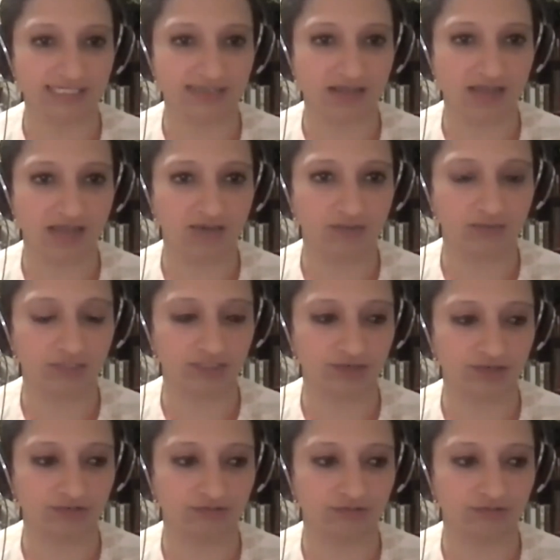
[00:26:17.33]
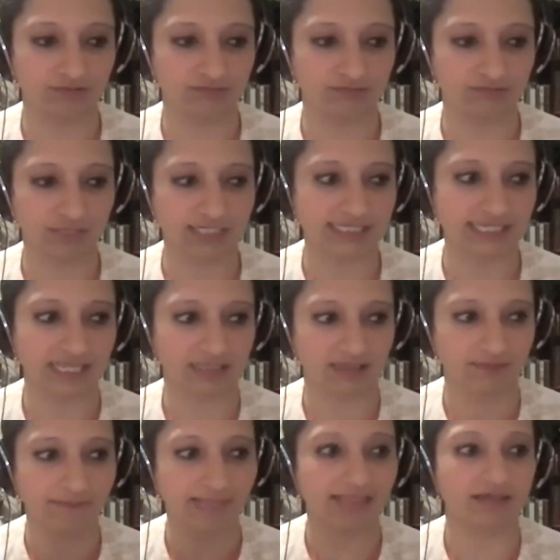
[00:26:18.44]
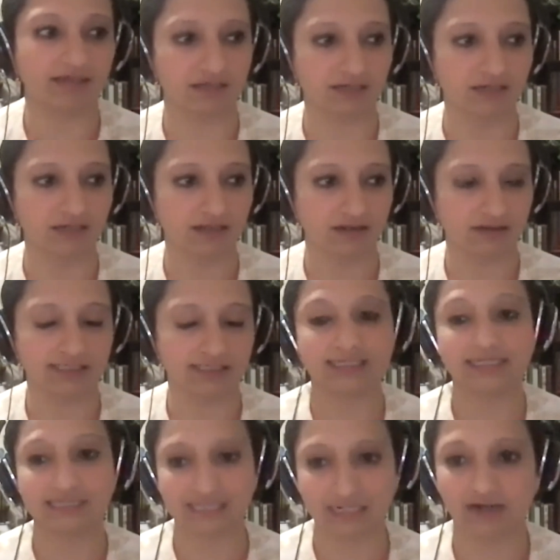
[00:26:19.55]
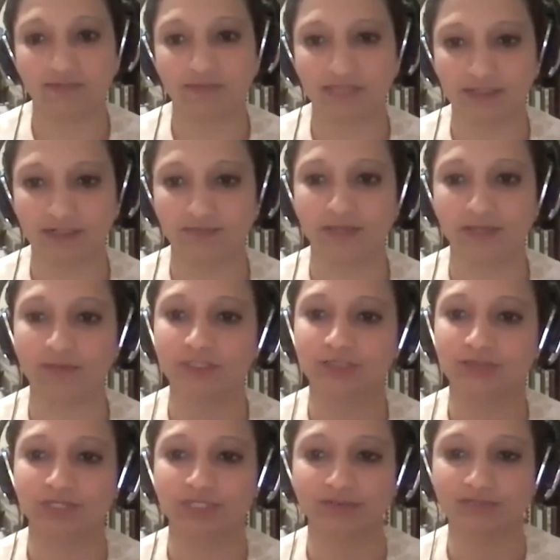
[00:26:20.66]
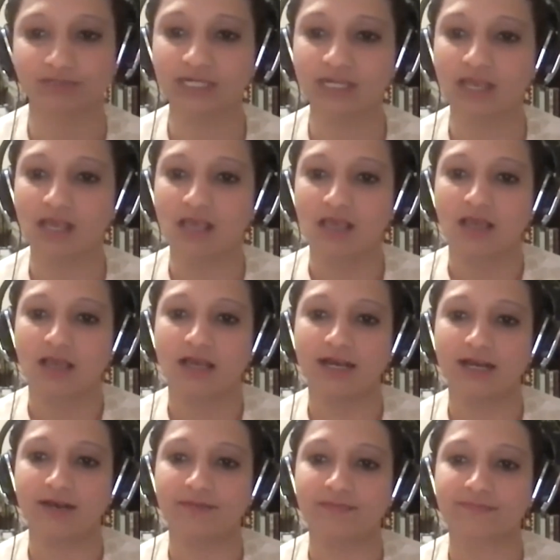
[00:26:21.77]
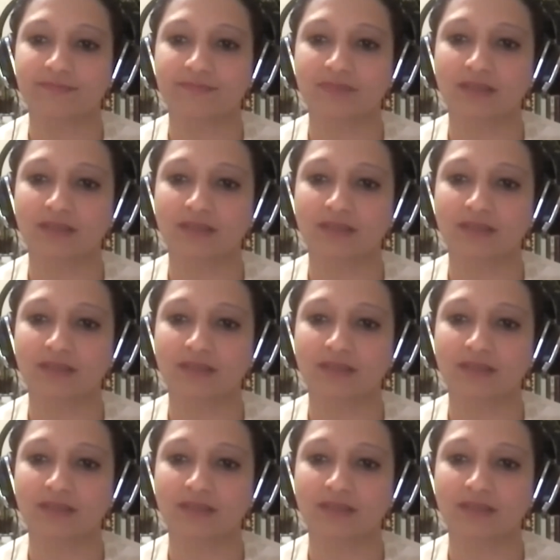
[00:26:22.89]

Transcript: So how would you what is like the method or the statistical method by which you would do it. Um,